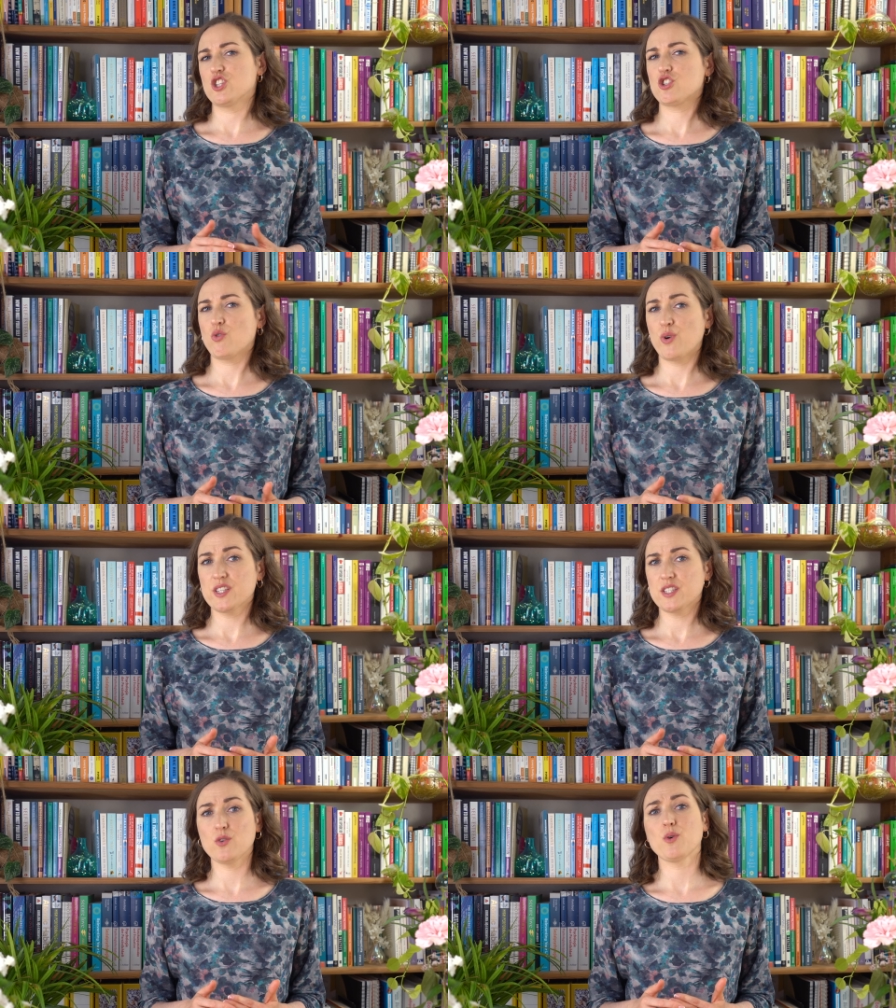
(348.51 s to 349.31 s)

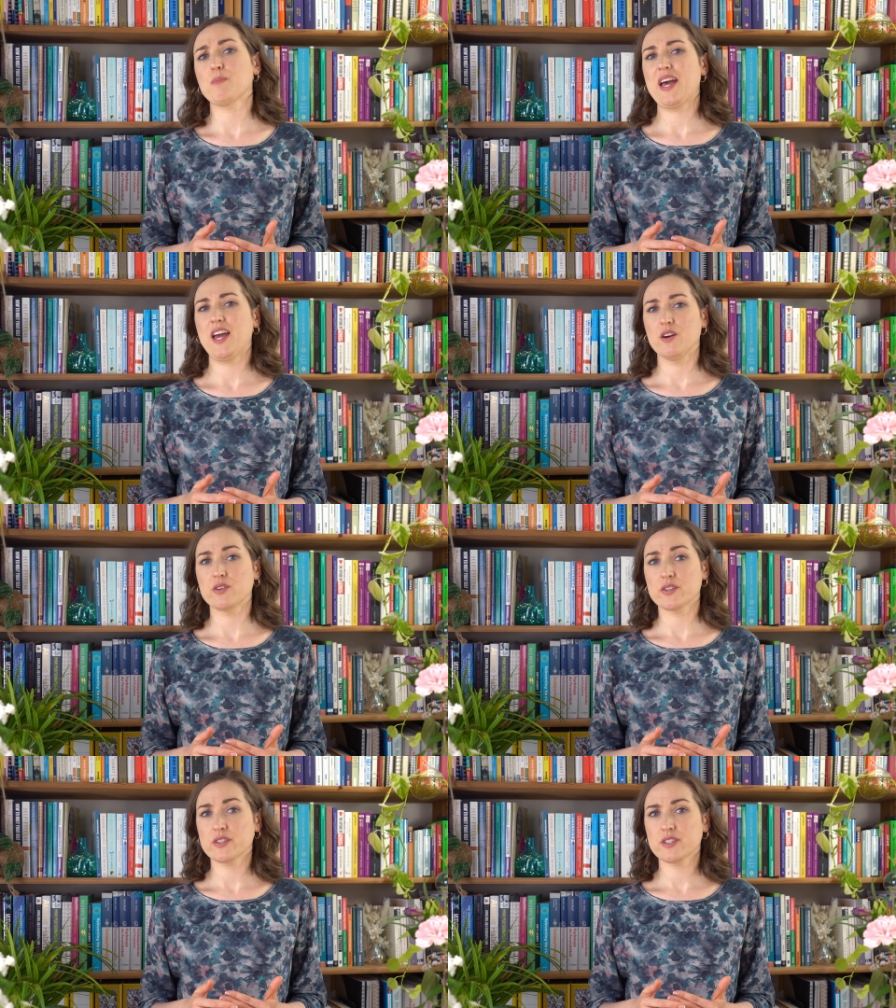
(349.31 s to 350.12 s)
choice your
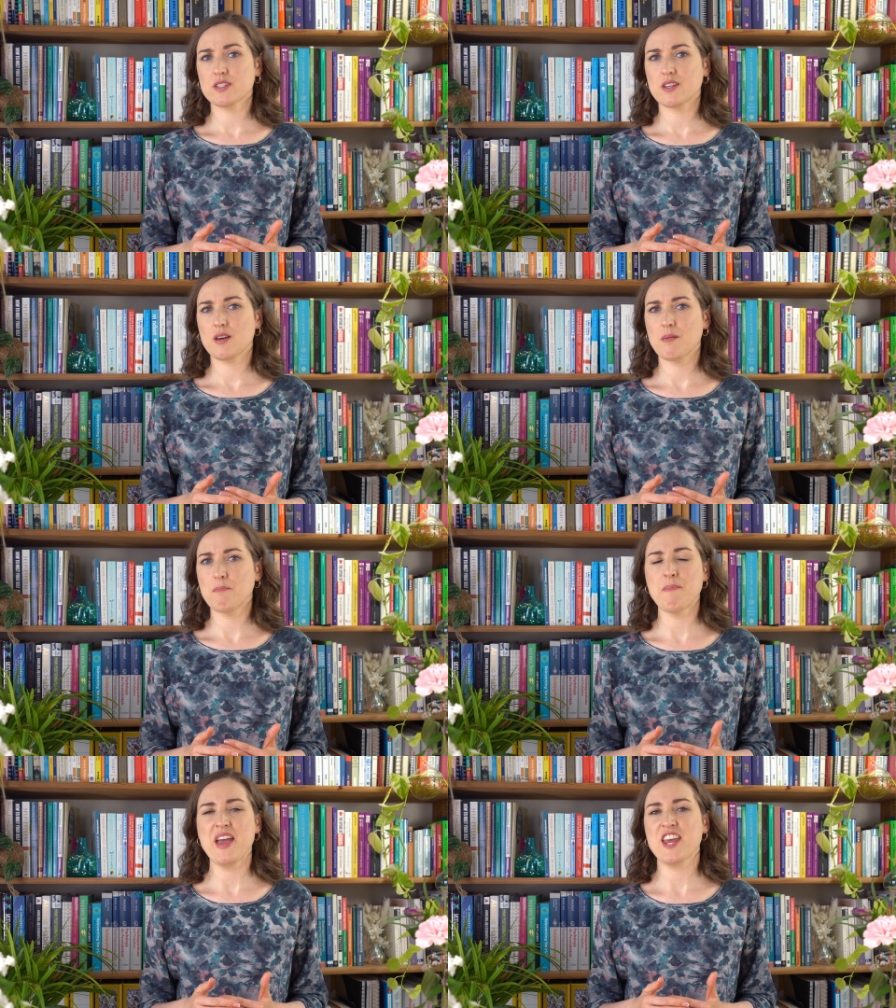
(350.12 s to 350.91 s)
parents
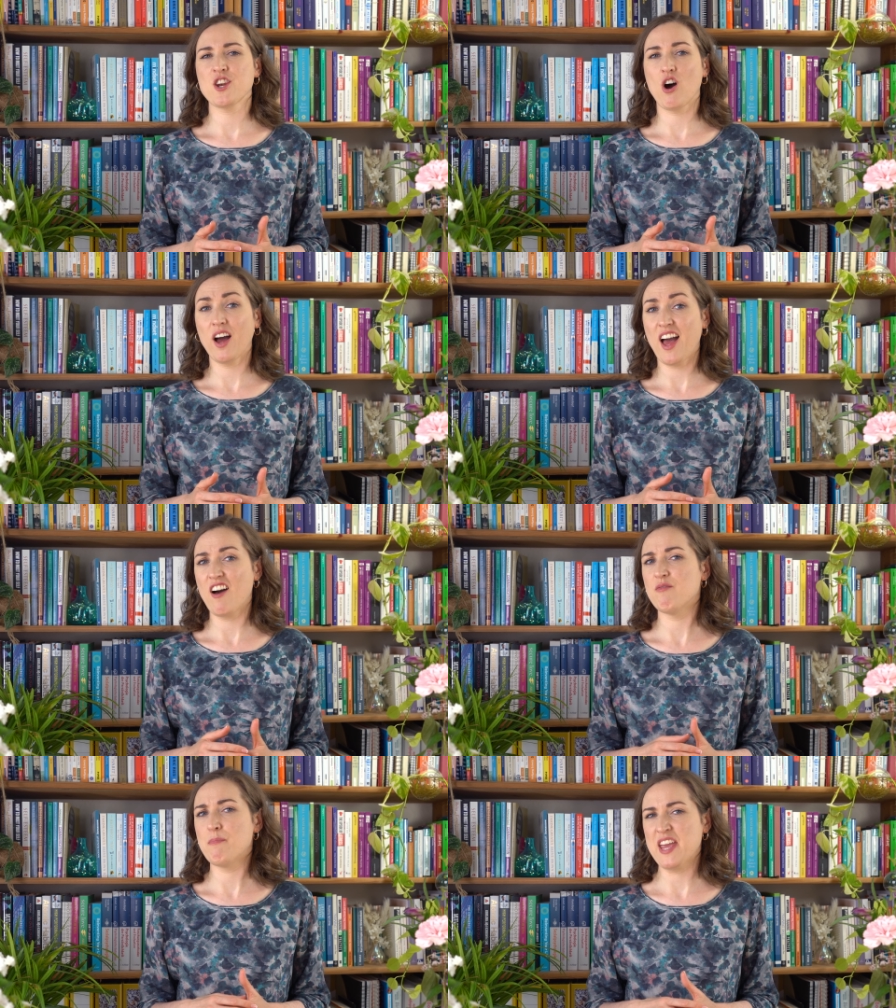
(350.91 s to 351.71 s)
may not
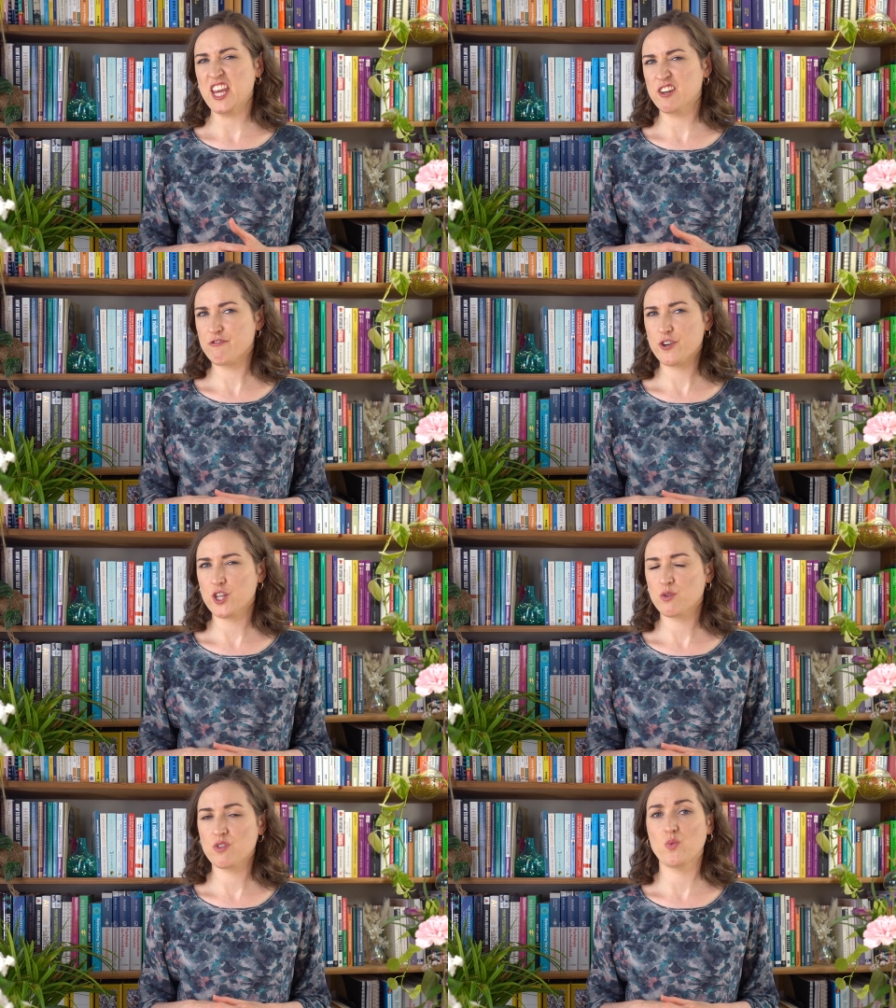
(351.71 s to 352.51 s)
have made for
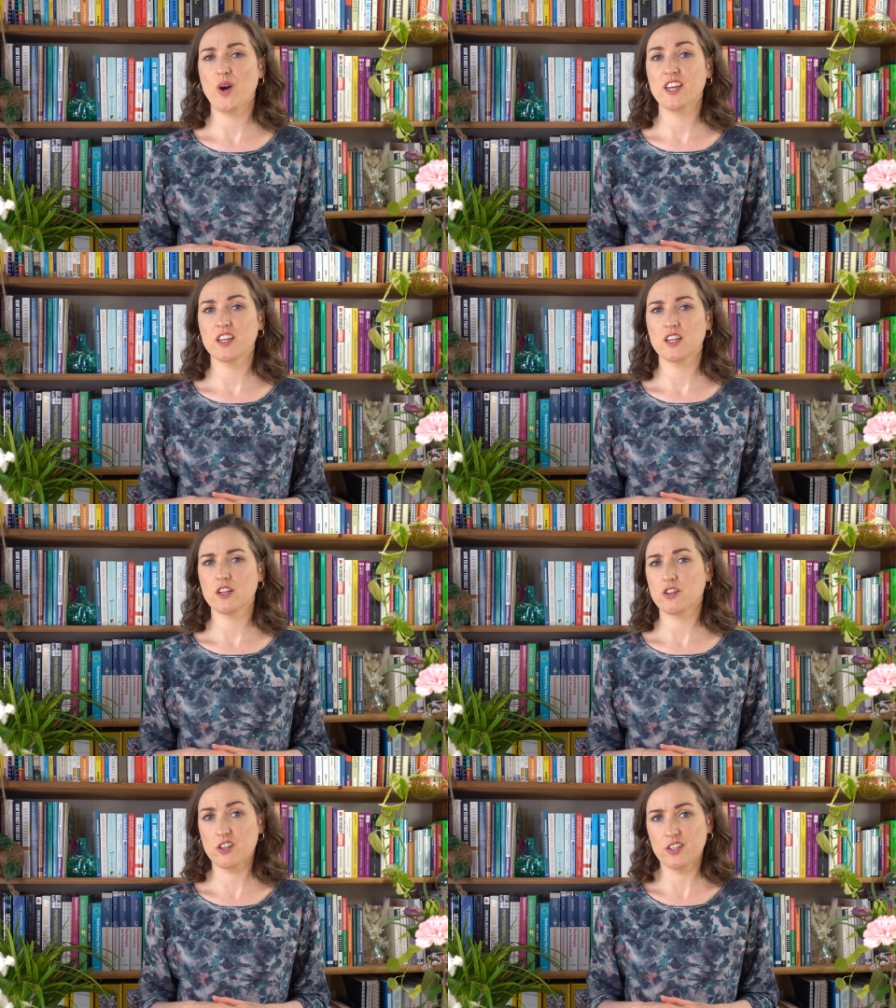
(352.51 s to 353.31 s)
you the way
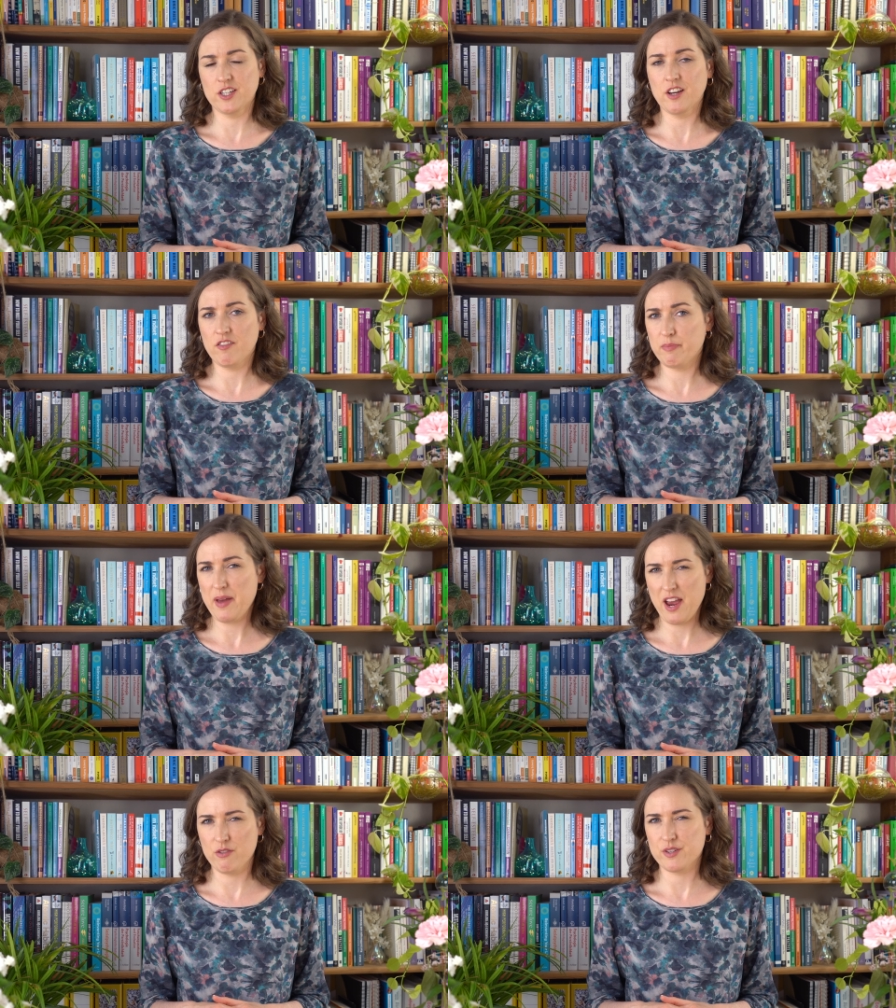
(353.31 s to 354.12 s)
good enough
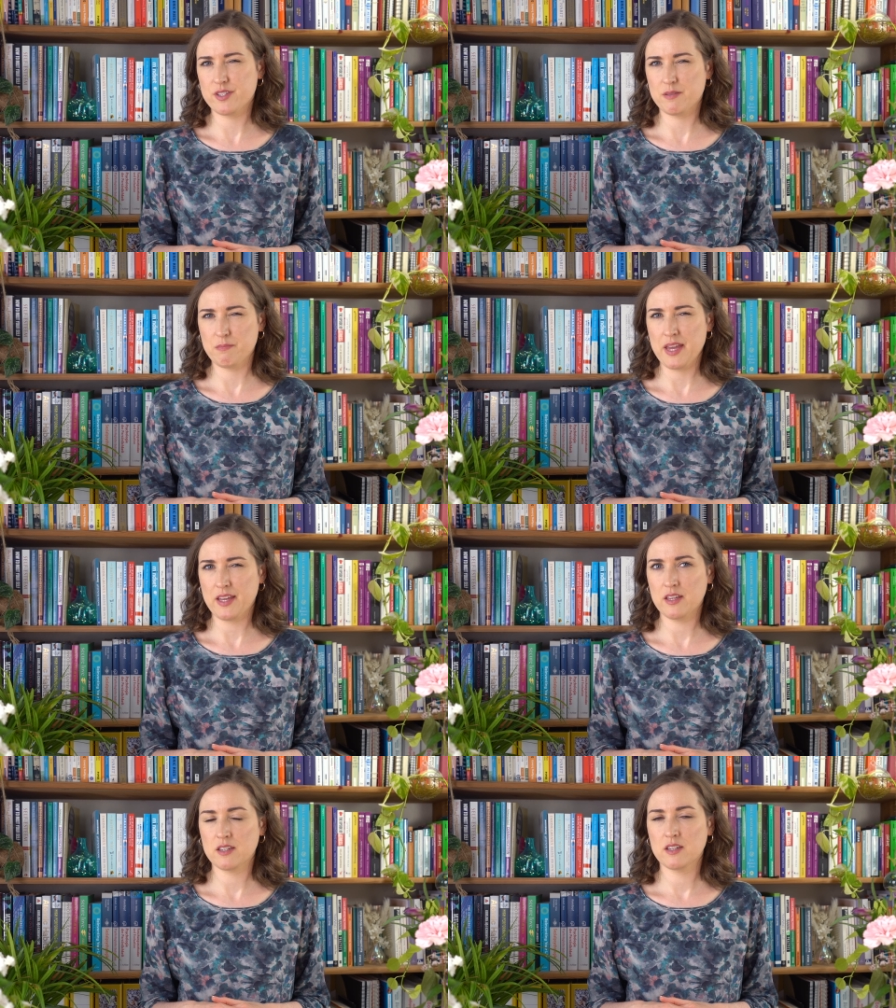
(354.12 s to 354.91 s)
parents
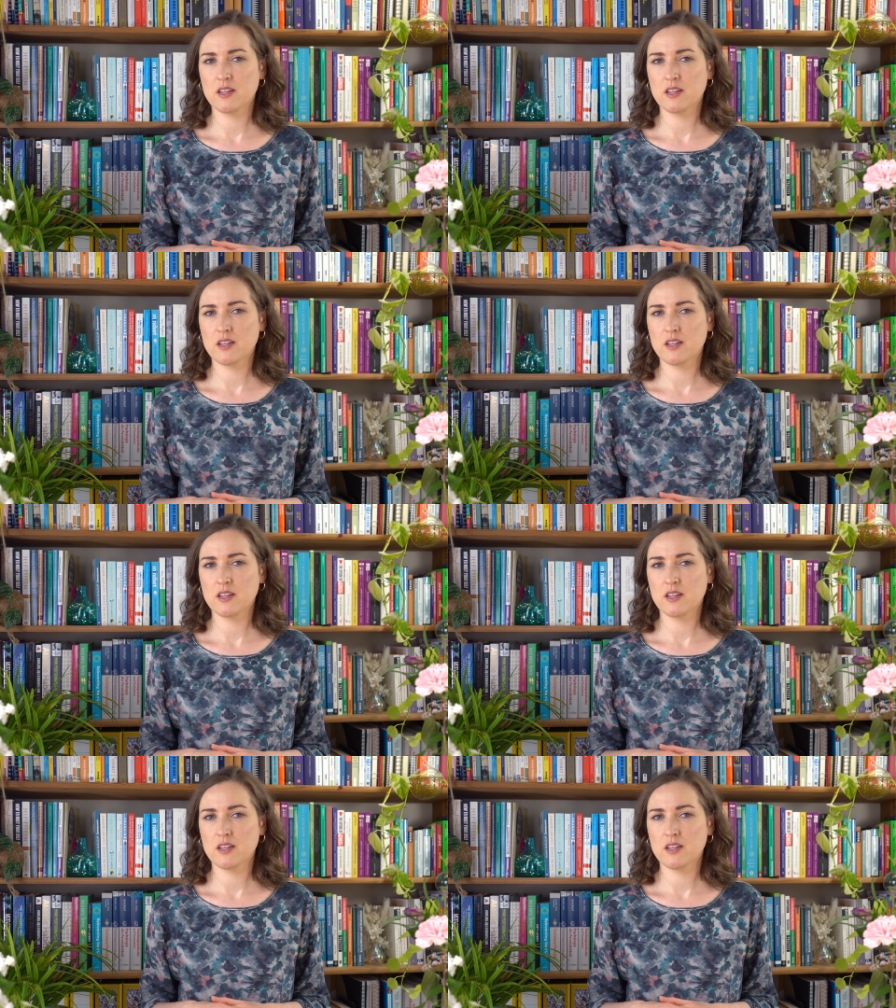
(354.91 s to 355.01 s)
make it,